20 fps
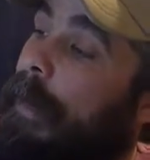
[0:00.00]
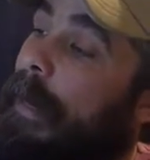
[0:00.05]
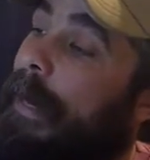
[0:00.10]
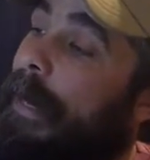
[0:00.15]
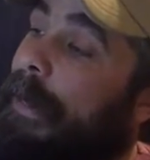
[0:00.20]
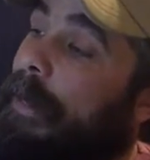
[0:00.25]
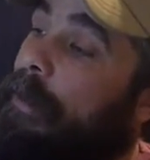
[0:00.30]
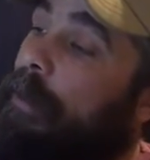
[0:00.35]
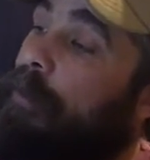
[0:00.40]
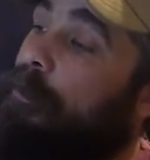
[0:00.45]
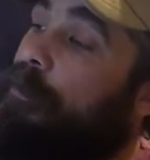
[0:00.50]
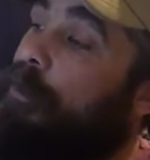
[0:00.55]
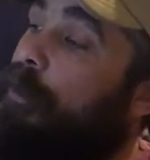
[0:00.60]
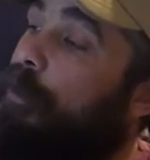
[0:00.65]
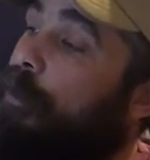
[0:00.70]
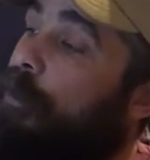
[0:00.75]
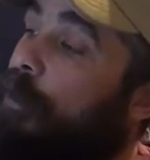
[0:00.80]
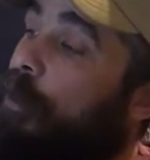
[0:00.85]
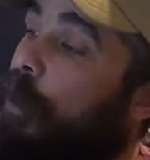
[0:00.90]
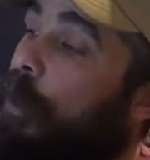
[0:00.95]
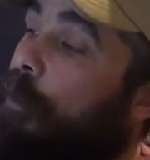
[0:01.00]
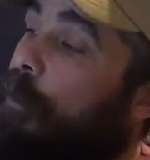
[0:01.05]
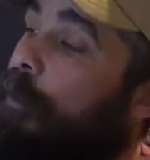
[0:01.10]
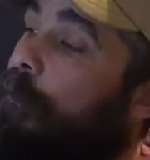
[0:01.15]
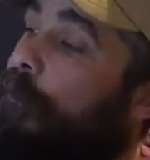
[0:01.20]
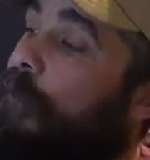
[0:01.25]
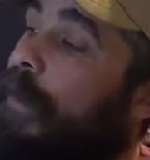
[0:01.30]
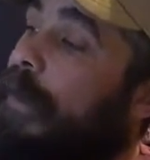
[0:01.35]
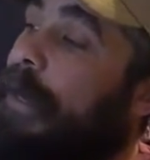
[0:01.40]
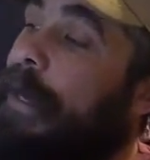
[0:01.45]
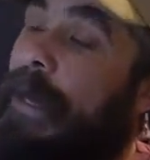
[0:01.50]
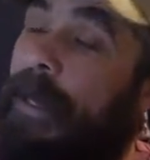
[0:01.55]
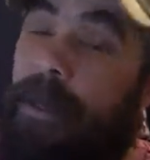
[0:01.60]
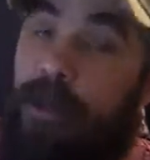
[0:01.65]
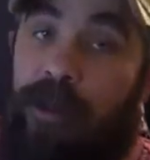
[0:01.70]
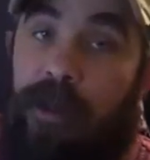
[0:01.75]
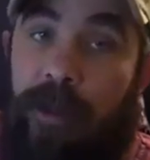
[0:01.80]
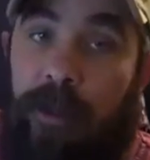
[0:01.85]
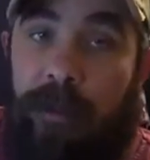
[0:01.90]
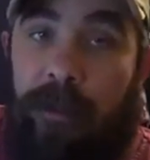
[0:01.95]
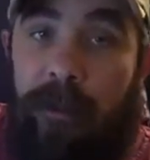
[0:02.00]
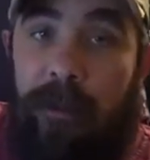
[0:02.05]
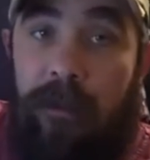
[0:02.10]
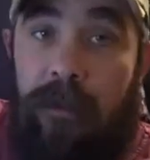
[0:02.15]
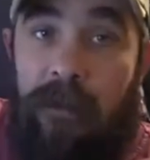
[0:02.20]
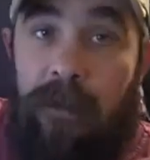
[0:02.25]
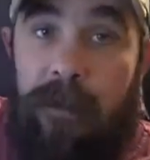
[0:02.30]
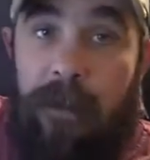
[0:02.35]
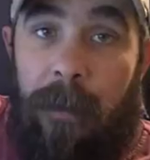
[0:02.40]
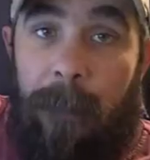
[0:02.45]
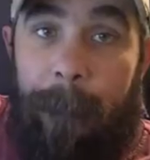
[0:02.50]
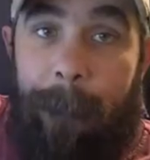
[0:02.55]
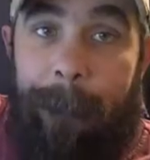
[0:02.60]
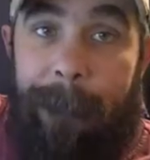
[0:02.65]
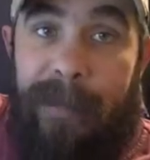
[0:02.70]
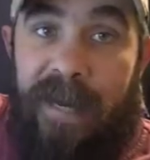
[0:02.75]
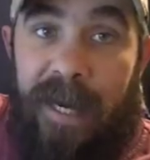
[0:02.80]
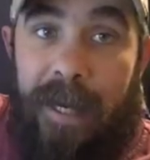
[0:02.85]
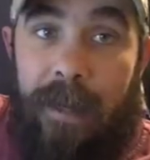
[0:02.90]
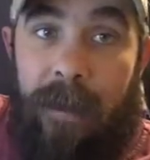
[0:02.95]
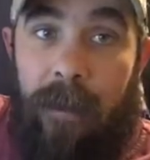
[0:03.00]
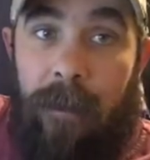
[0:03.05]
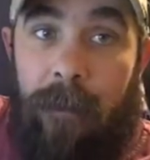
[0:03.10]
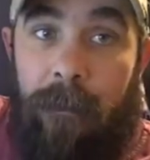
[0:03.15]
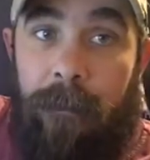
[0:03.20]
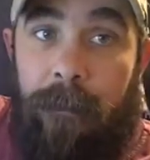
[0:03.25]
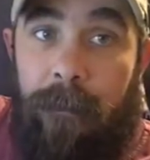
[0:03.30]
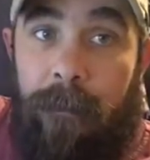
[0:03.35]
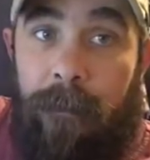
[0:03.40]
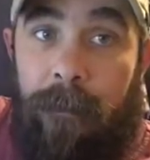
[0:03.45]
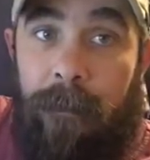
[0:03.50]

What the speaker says: and go to notifications, bam,